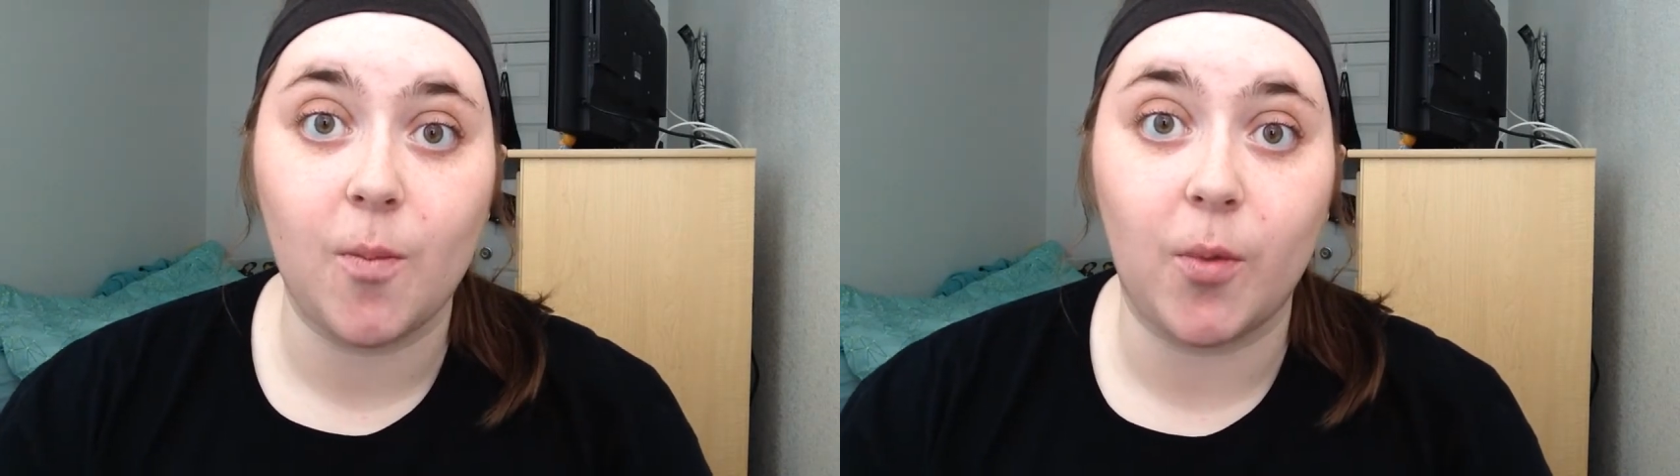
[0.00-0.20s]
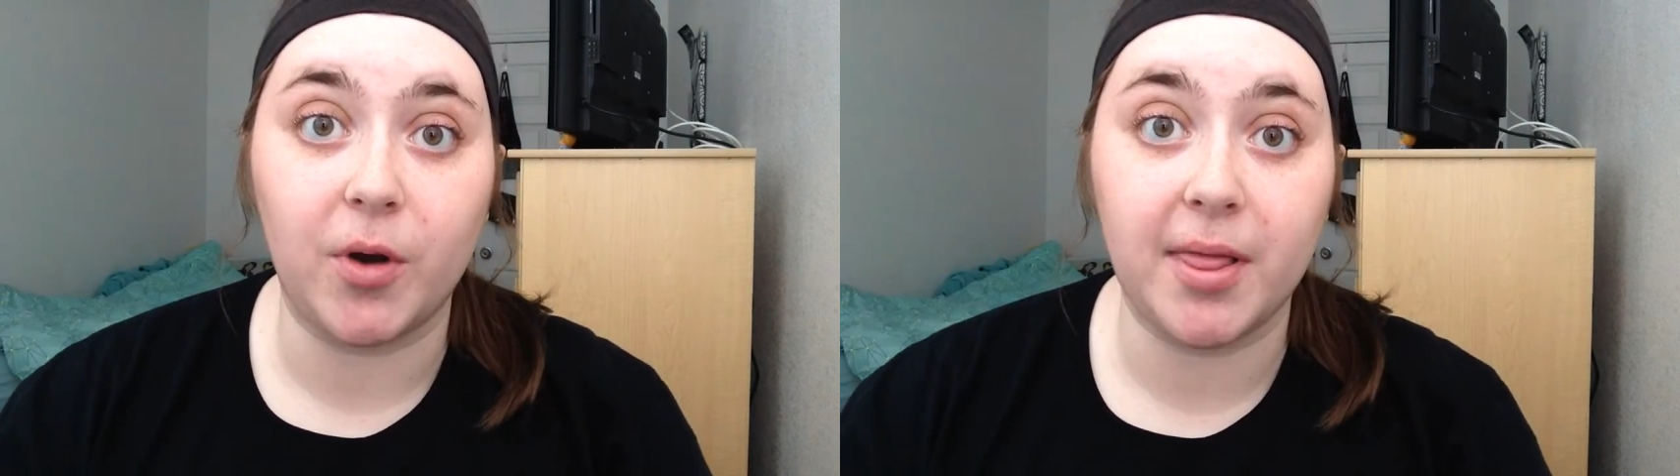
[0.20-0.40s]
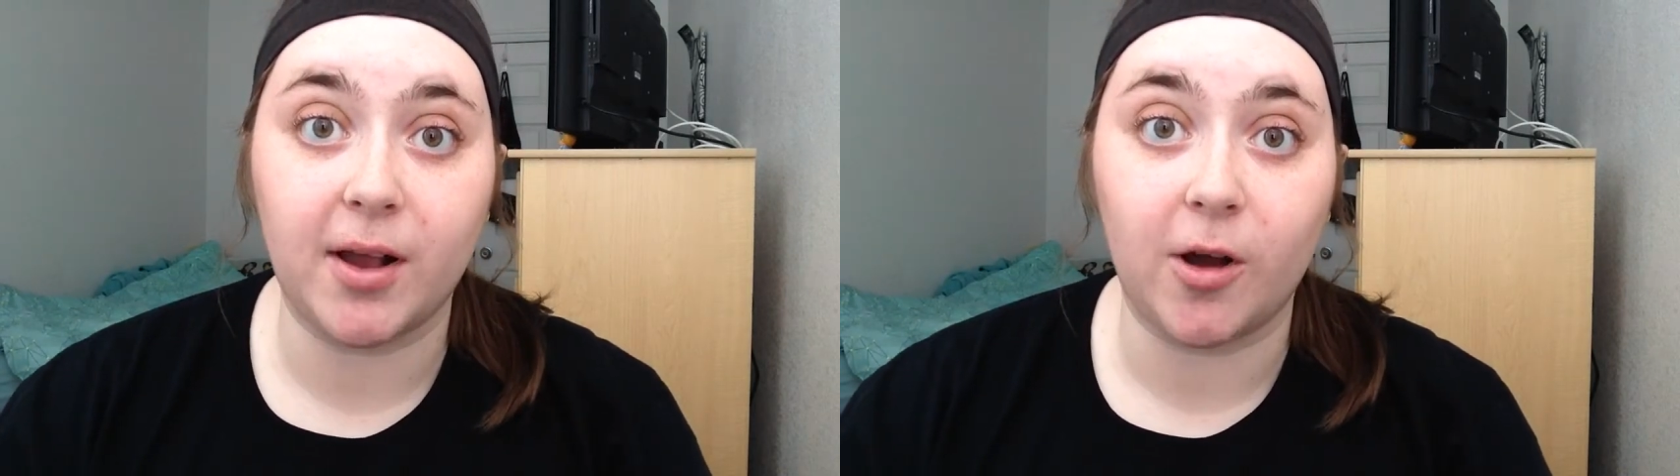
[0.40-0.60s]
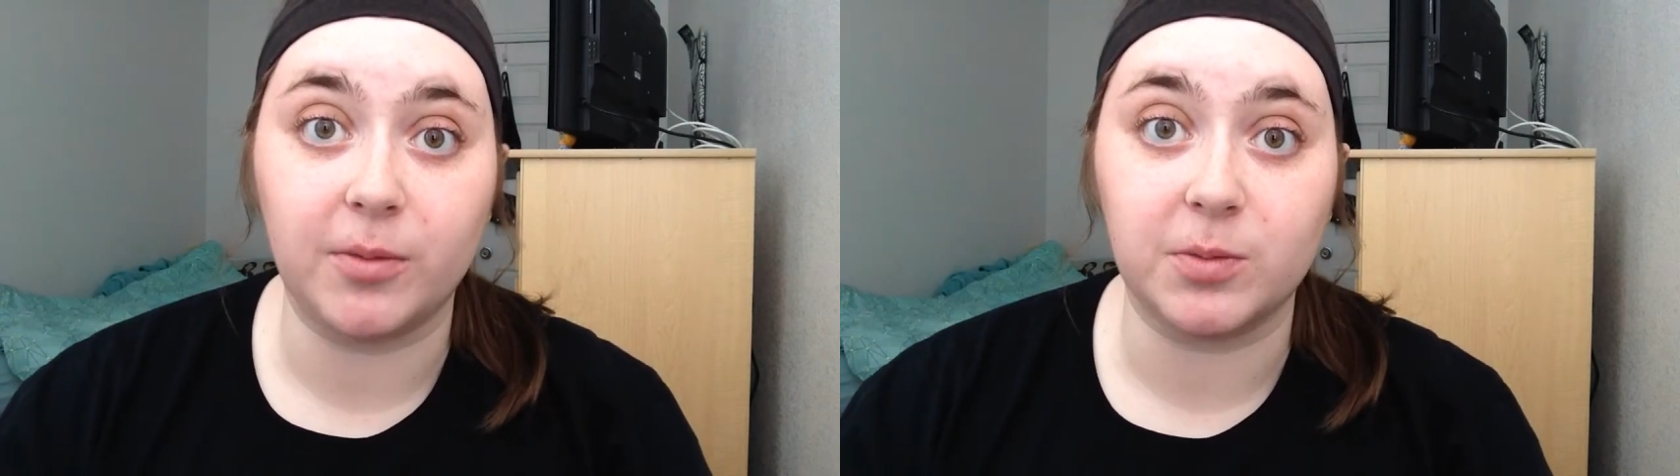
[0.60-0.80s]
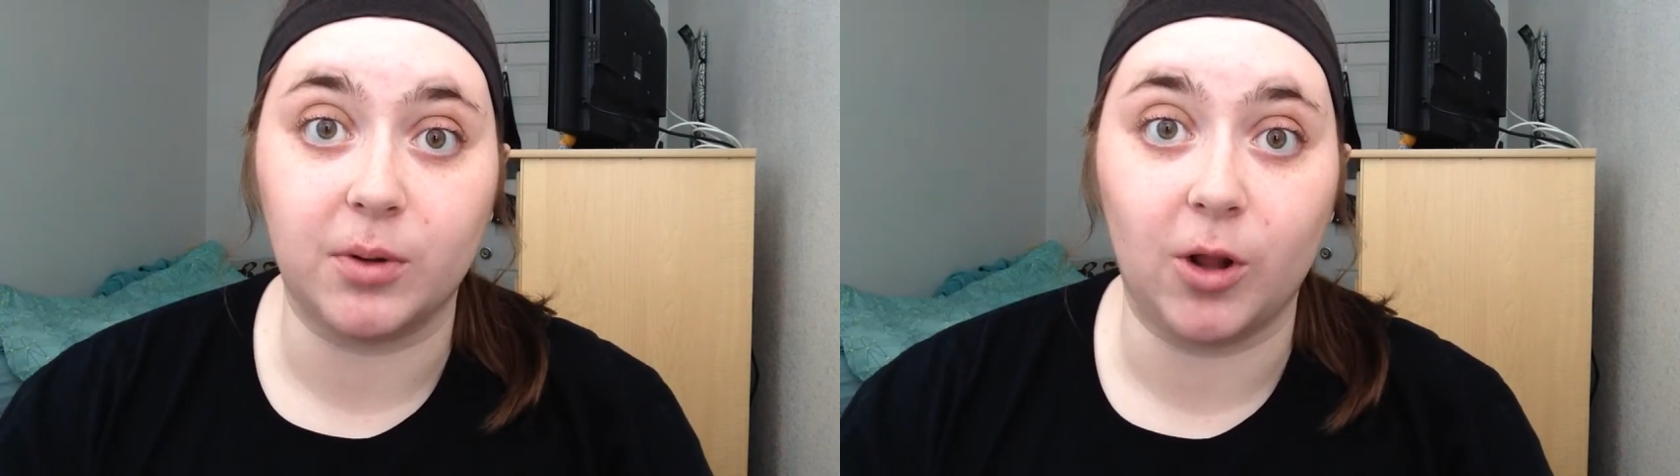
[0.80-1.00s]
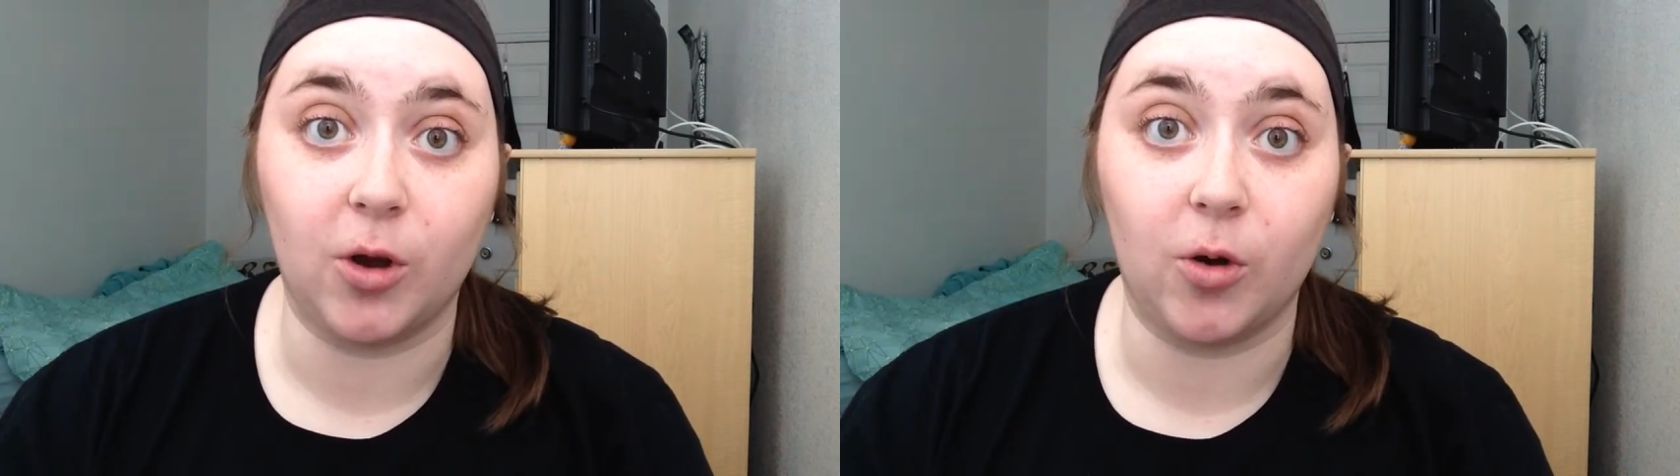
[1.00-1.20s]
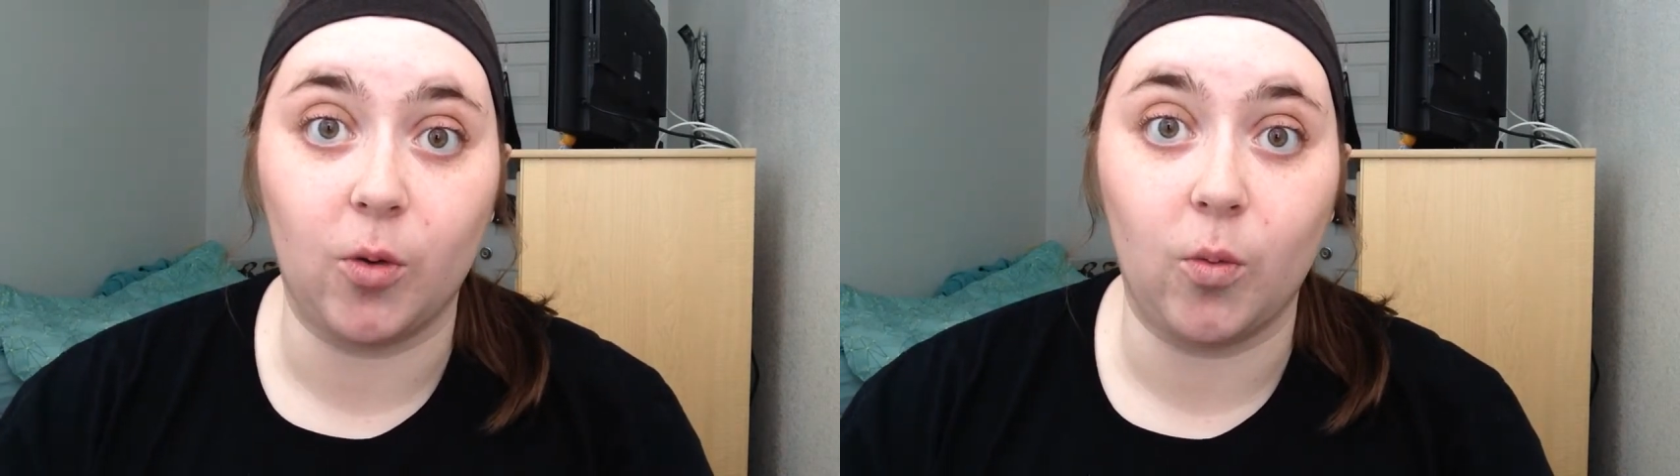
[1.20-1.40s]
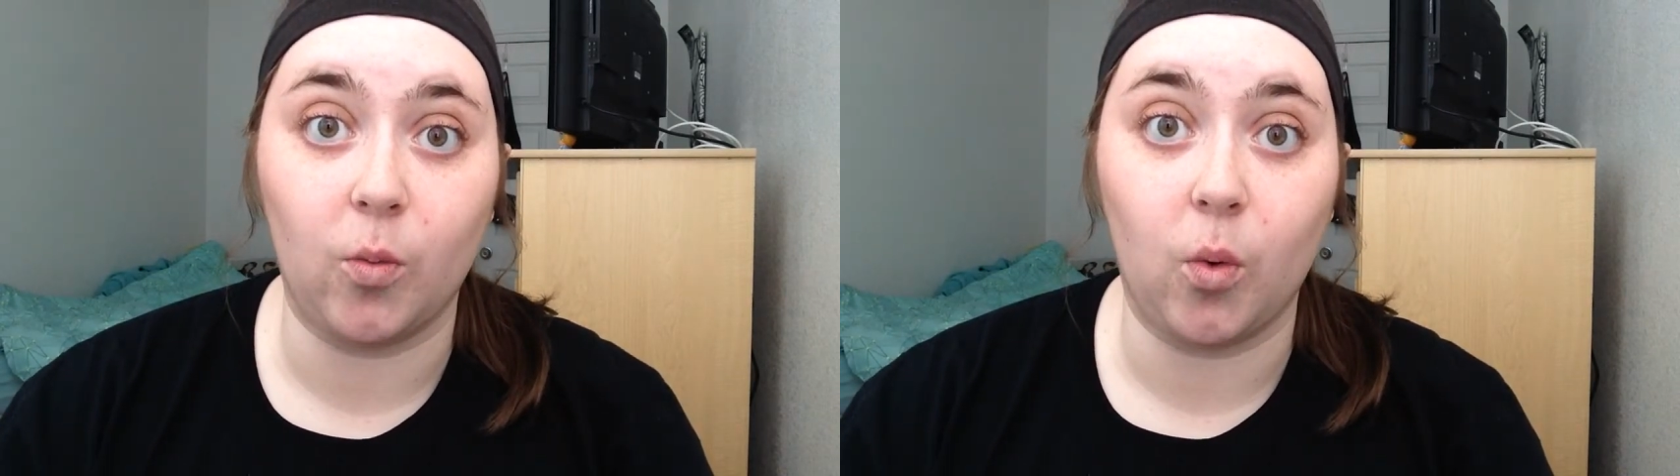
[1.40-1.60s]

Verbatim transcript: Put in the comments below